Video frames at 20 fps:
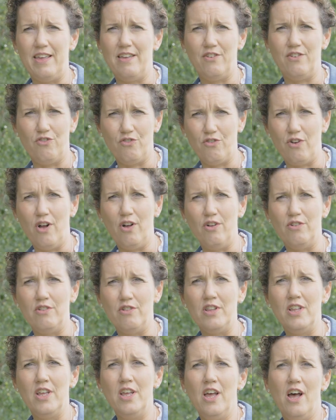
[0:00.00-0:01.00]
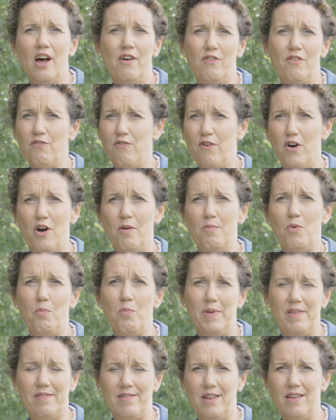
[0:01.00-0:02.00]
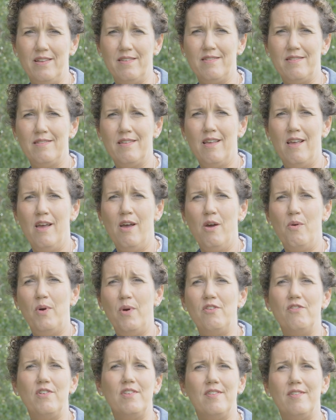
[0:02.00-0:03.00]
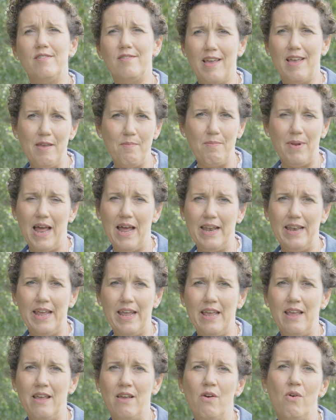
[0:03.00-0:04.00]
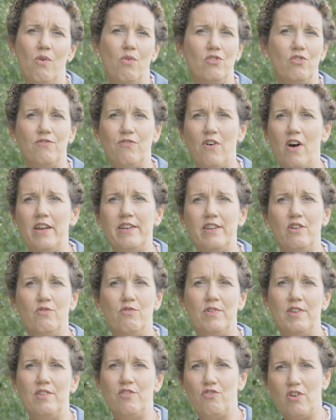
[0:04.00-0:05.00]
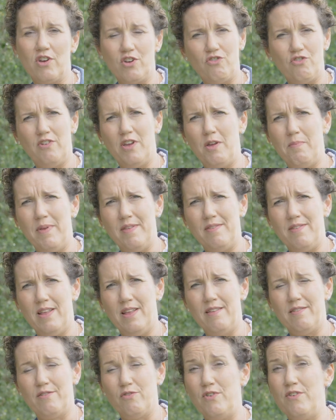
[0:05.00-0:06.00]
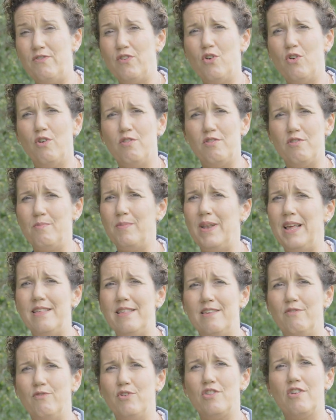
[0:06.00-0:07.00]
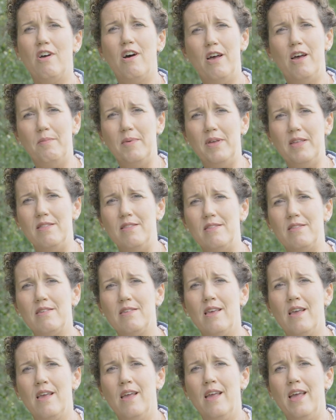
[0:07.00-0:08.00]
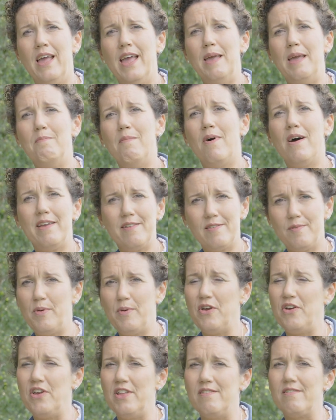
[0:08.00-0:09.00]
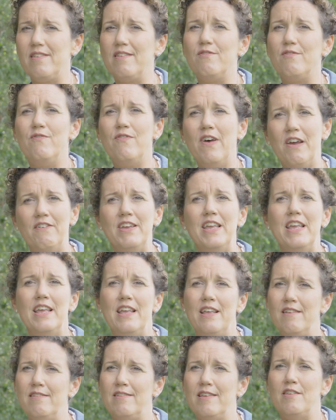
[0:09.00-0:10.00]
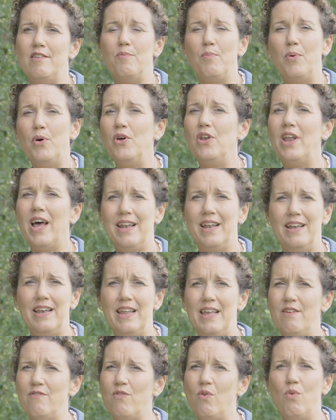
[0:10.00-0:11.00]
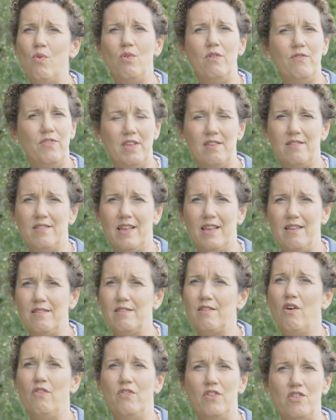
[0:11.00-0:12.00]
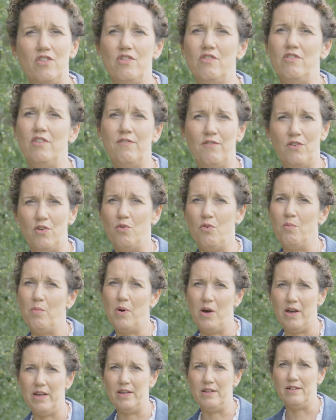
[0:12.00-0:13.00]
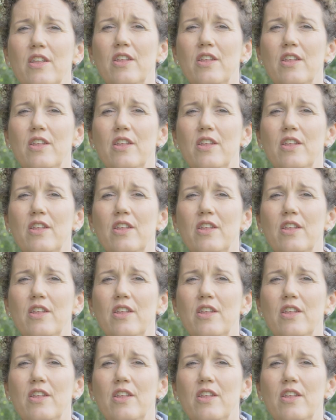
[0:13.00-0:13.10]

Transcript: control of a farm or business, whether it's estate planning or dividing or restructuring a business, or even contemplating retirement, in my experience, it's very easy to put and leave all of these things on the too difficult pile.